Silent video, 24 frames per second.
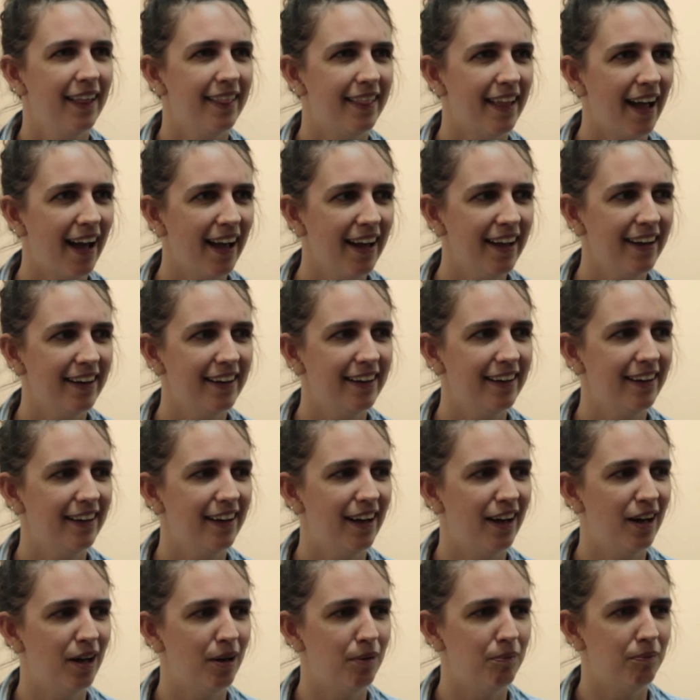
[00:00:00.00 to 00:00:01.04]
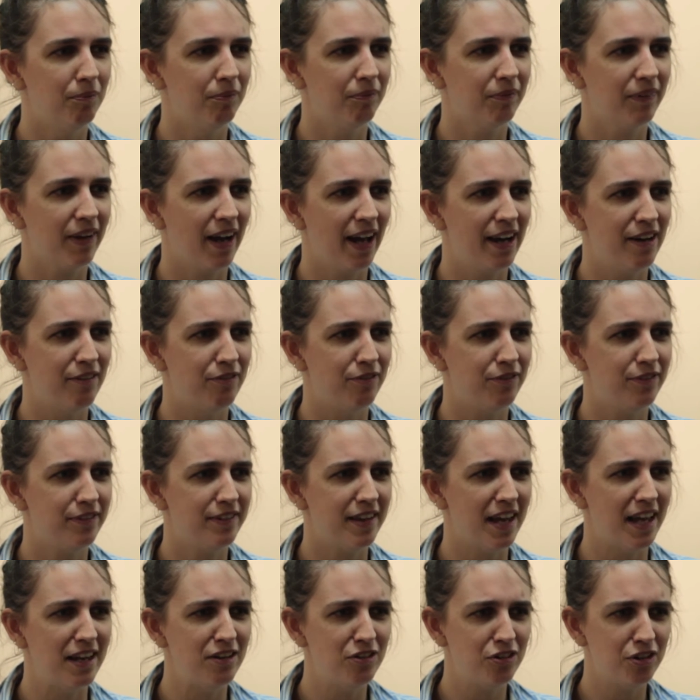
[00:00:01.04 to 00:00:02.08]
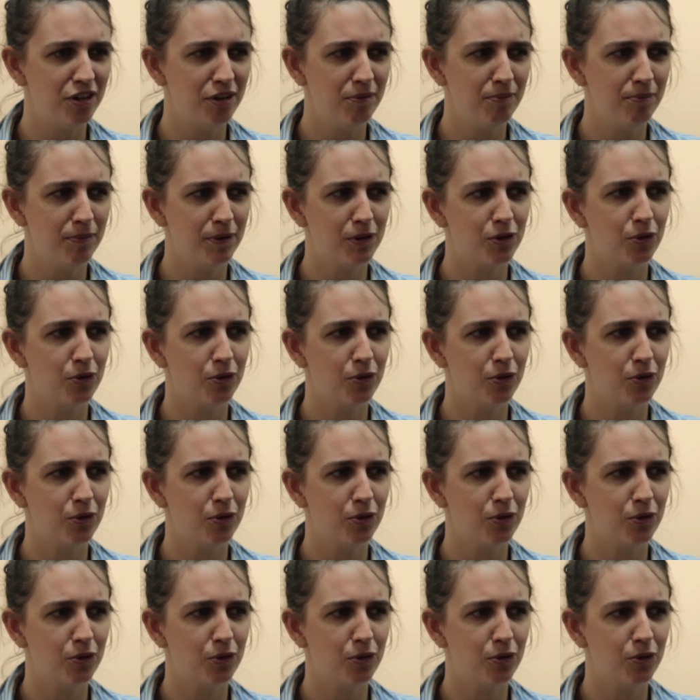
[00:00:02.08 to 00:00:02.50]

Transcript: that kind of tension